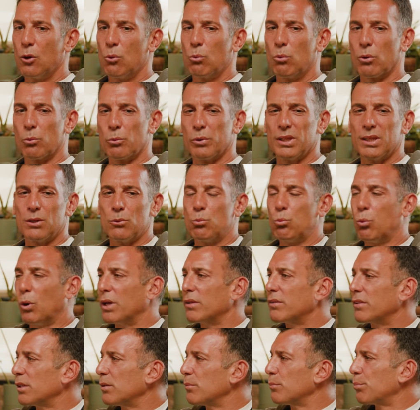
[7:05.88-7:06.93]
What really
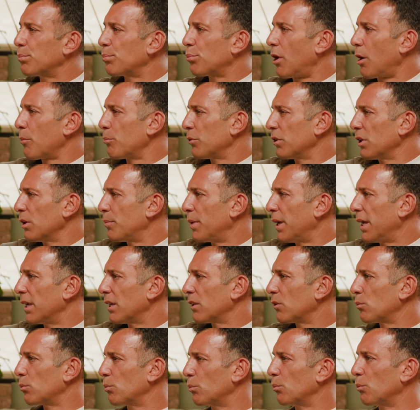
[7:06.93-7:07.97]
wasn't properly
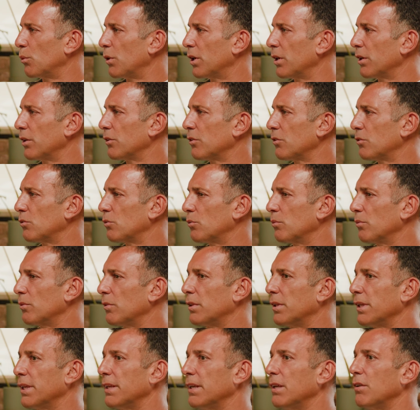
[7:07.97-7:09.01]
banked was
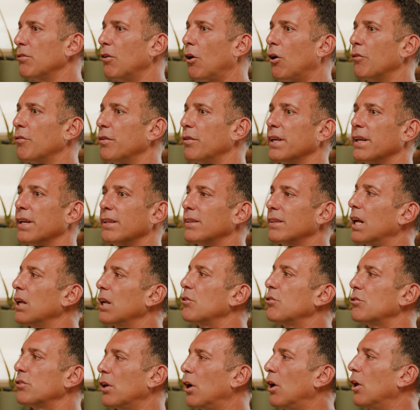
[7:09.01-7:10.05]
the evolving
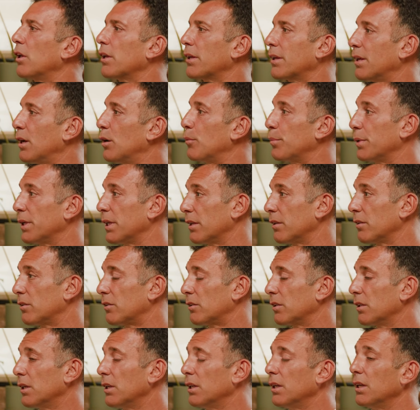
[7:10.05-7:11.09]
lifestyle companies.
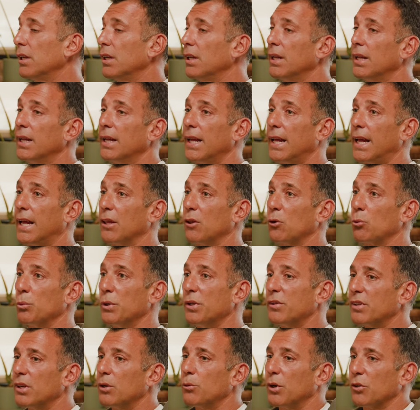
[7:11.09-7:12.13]
And the
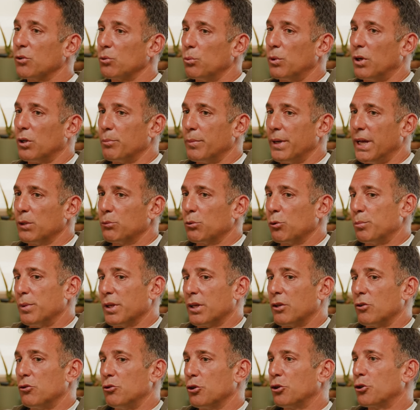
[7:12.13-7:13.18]
reason it wasn't well banked was
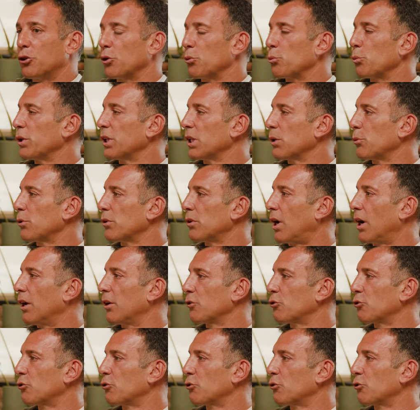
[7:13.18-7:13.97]
because you couldn't really rely on